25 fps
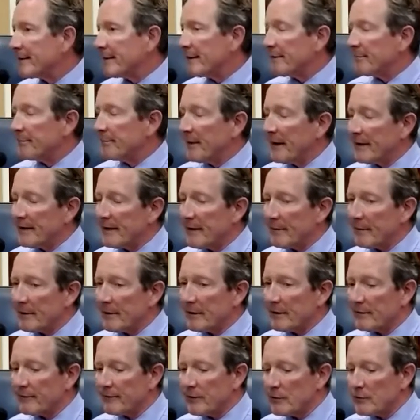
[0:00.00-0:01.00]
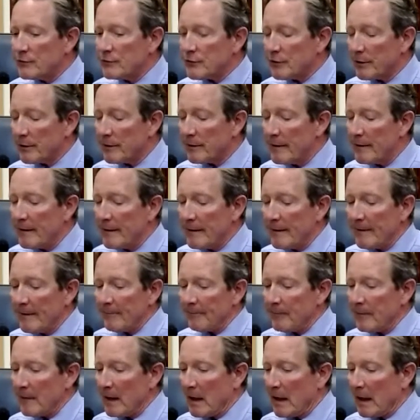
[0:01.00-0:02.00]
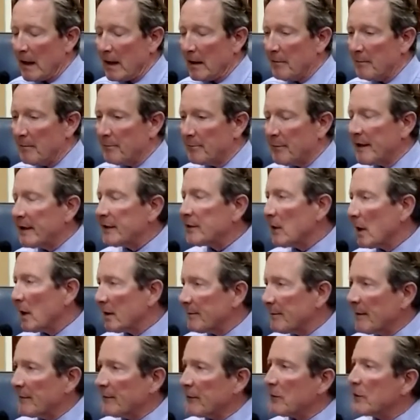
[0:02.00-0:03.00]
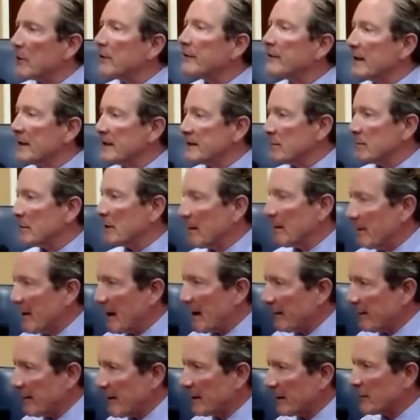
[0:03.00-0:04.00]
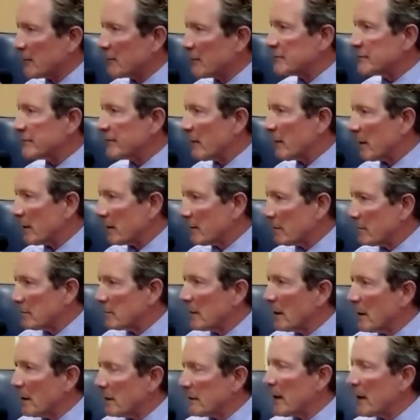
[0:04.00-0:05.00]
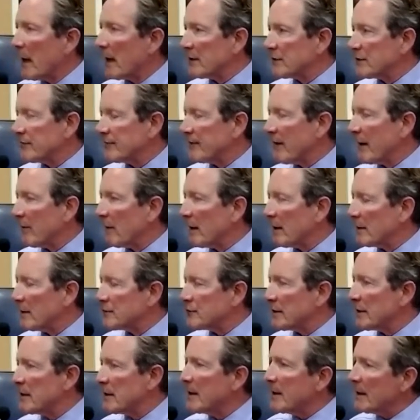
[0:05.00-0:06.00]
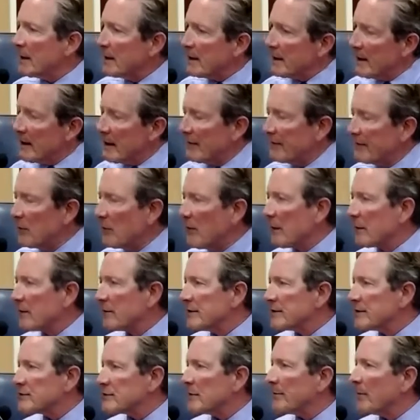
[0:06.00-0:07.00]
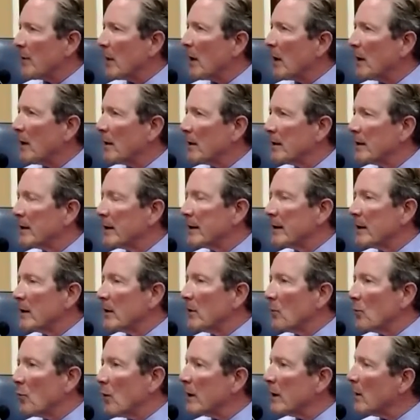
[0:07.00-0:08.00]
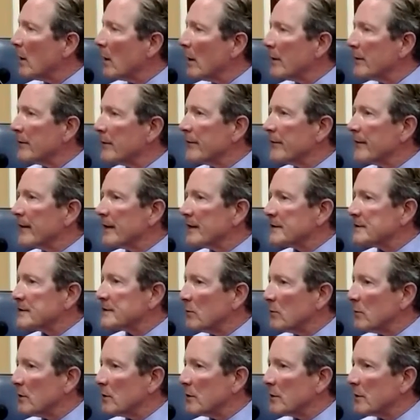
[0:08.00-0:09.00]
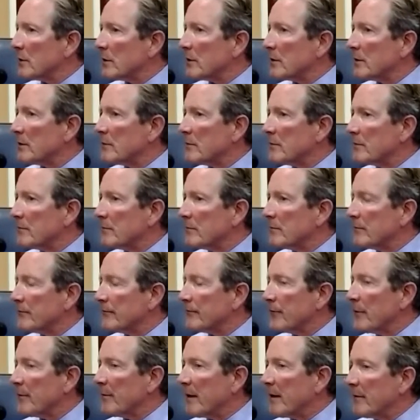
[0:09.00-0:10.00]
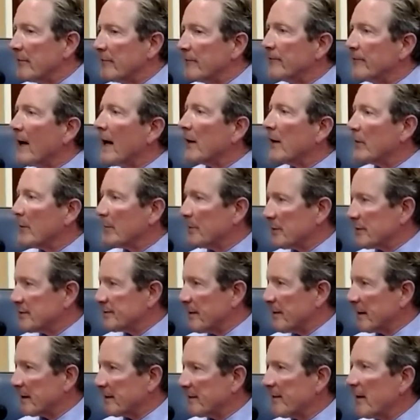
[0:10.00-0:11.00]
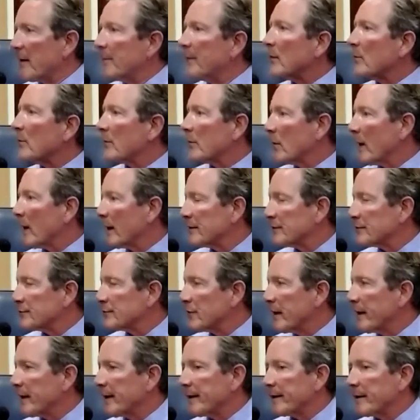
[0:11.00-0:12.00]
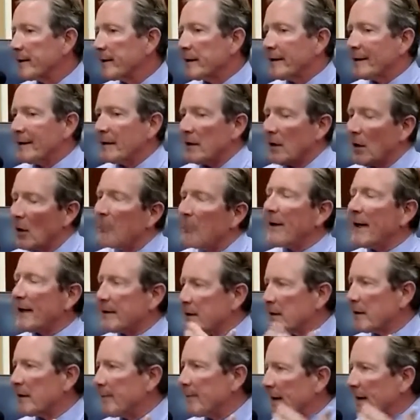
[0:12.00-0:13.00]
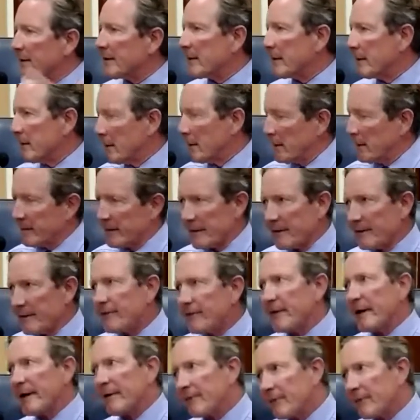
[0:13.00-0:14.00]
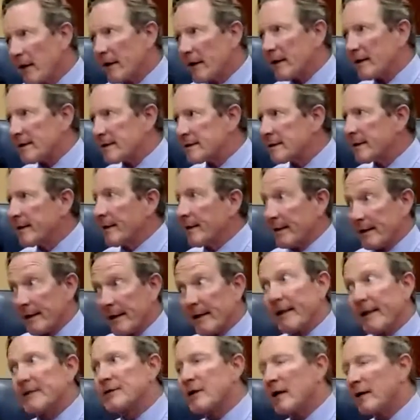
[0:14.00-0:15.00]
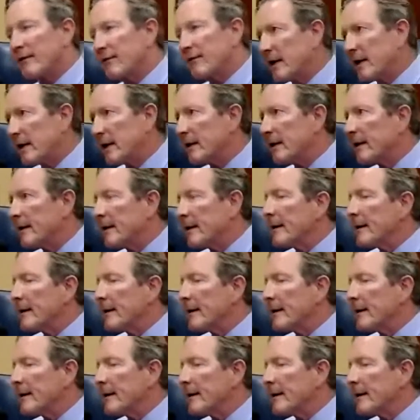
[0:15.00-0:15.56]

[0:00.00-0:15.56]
a pandemic in the future. But he talked about the good things that would come out of that in terms of our knowledge of virology. If you had a crystal ball, what are the things that we'll learn from a viral perspective? I remember when I was training, bacteria, then fungus, then HIV.